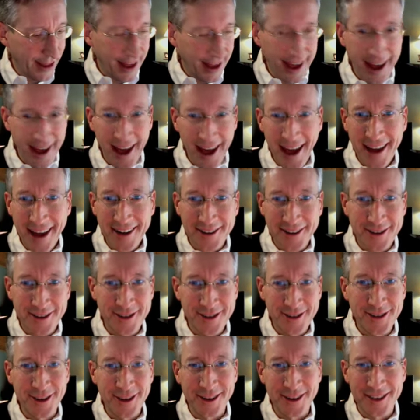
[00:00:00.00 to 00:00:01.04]
That is
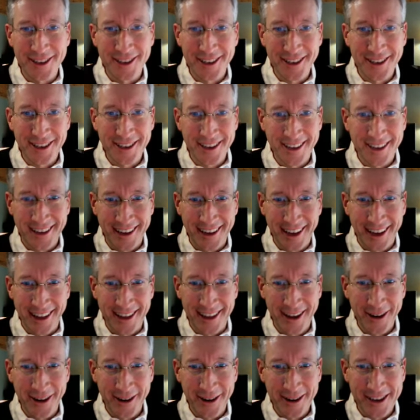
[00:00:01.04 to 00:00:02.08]
just... And
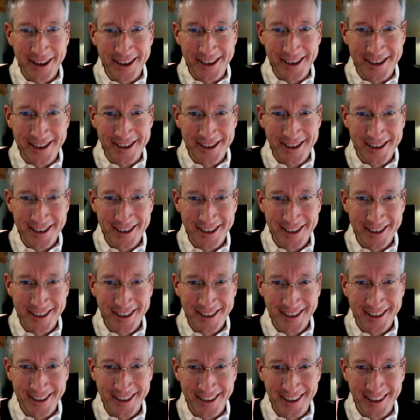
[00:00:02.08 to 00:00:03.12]
there it is.
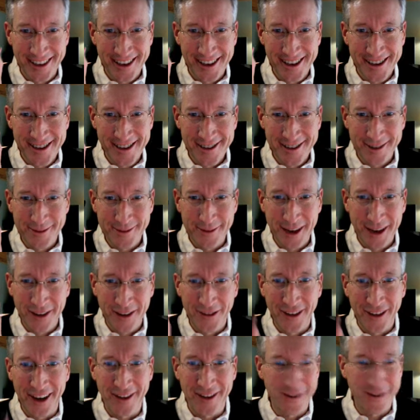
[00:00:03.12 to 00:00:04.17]
There's my
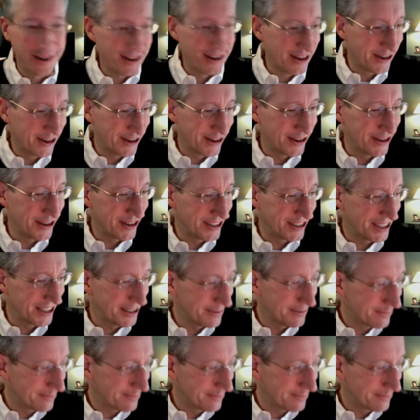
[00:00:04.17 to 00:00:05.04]
favorite little cookie.